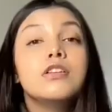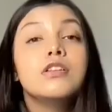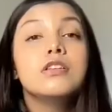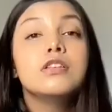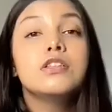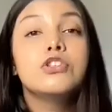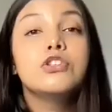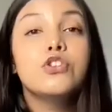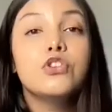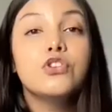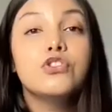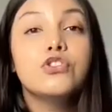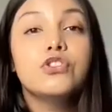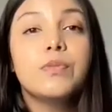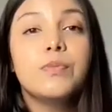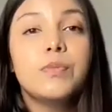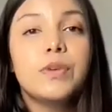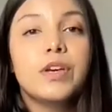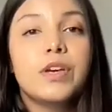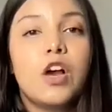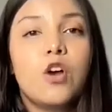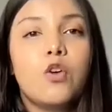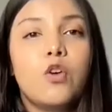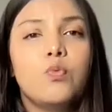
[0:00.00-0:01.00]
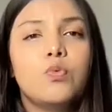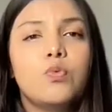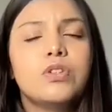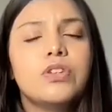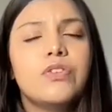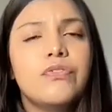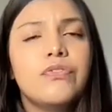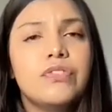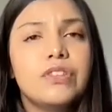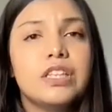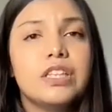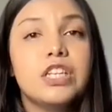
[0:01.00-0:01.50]
Sun Simiao was
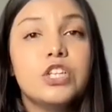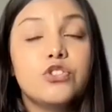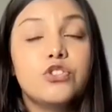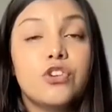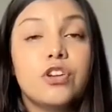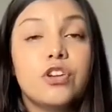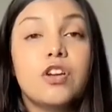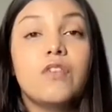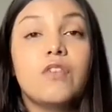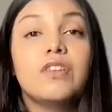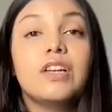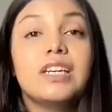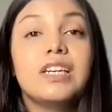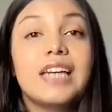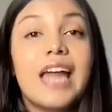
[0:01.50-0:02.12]
a physician of the